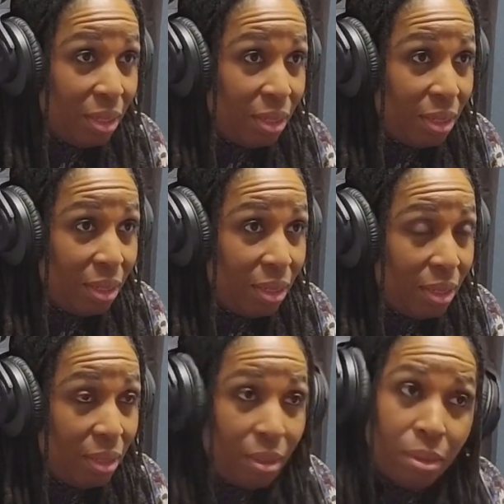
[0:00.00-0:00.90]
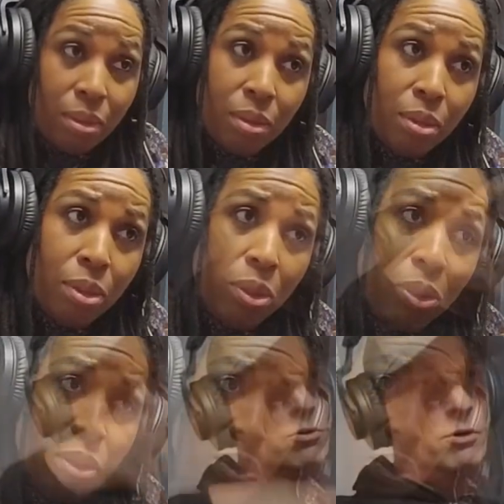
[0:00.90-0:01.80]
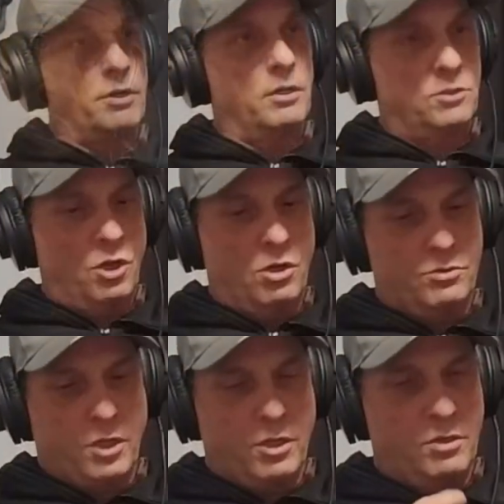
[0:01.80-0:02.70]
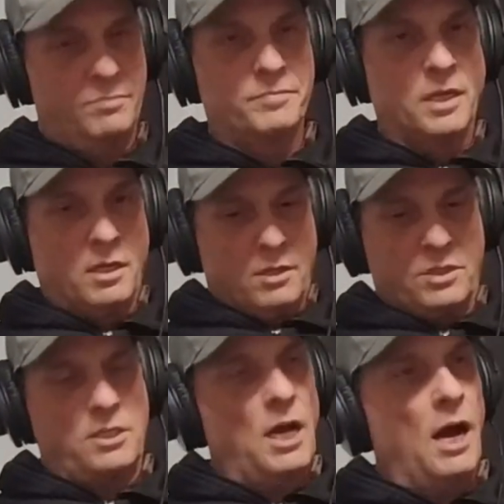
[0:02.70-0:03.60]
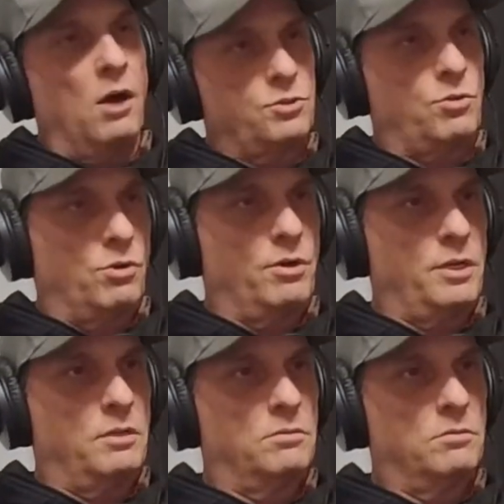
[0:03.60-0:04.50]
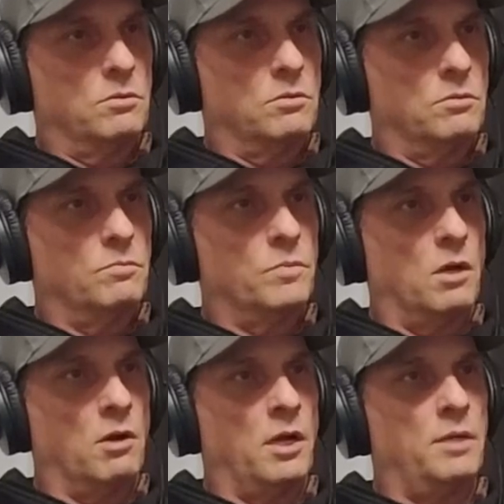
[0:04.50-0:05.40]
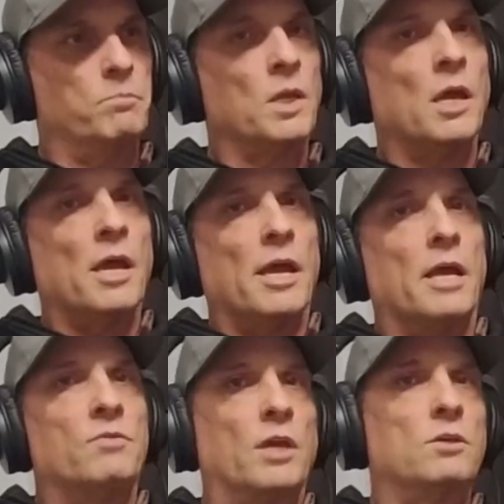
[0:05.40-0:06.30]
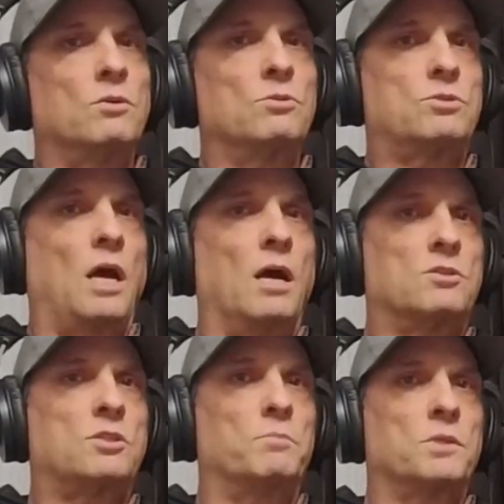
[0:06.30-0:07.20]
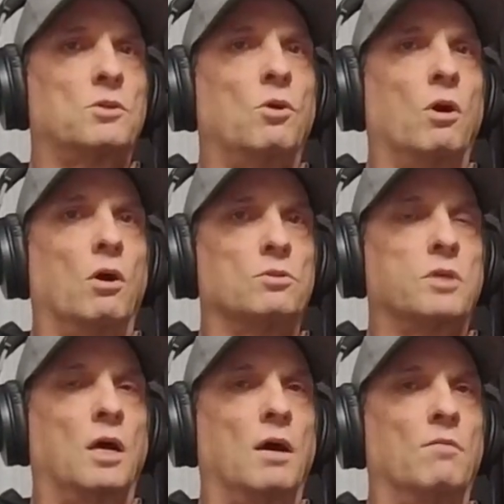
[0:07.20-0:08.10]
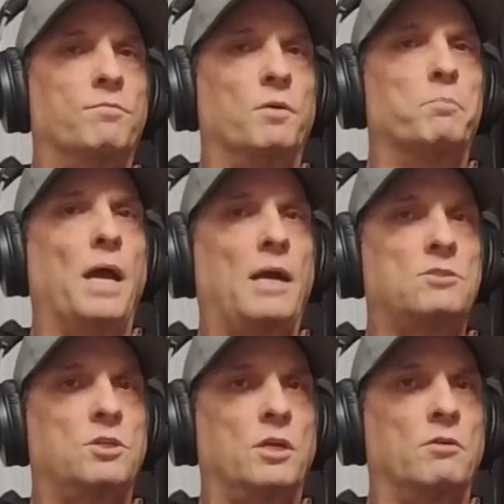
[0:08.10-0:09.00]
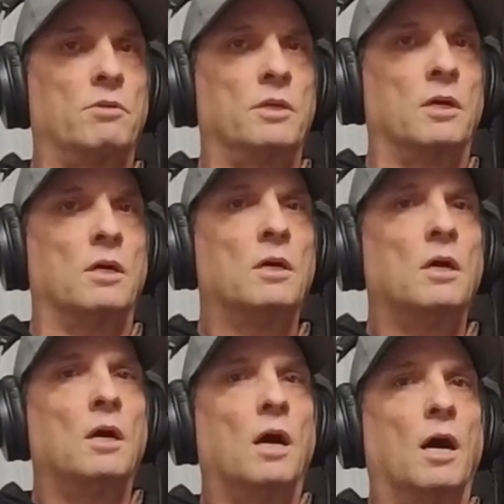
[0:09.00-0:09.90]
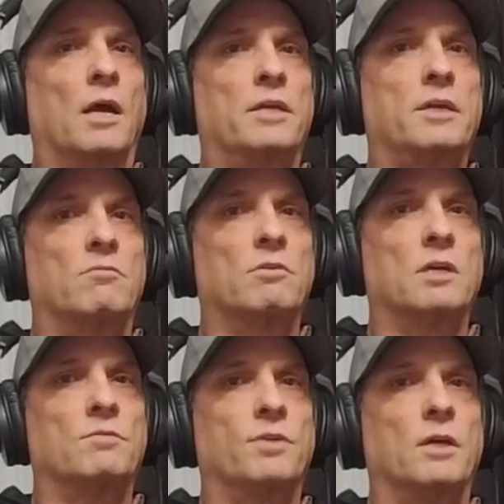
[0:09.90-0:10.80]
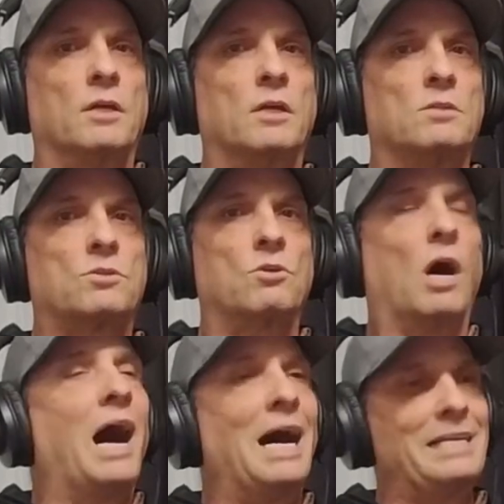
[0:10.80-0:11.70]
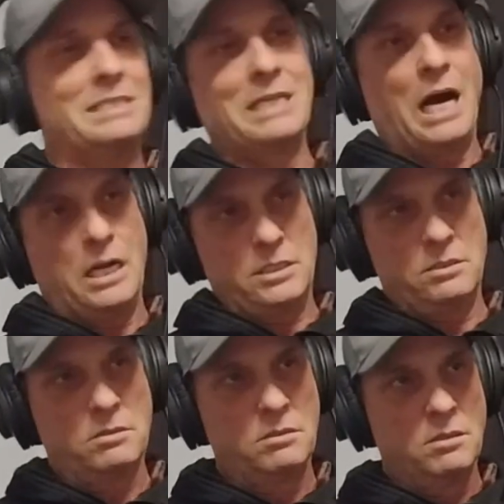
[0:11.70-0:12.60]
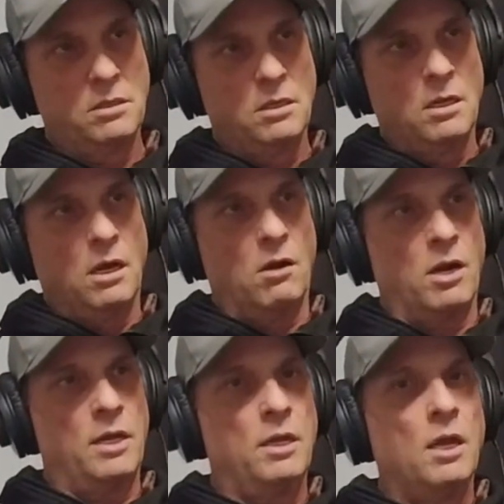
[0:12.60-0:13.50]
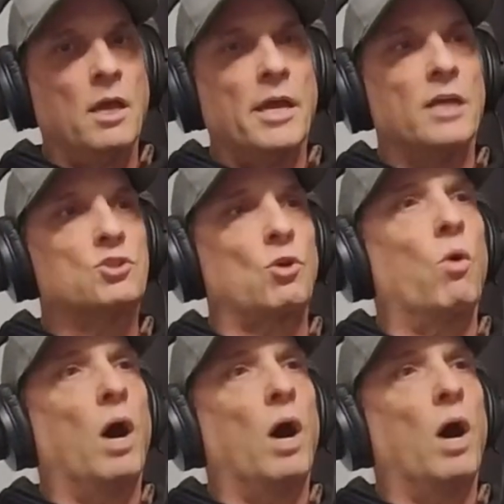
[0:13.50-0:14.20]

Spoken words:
Yeah, to clean the urta, the cow's urta, all right? And they use something called, for bacteria, to get rid of it, it's called iodine, all right? And so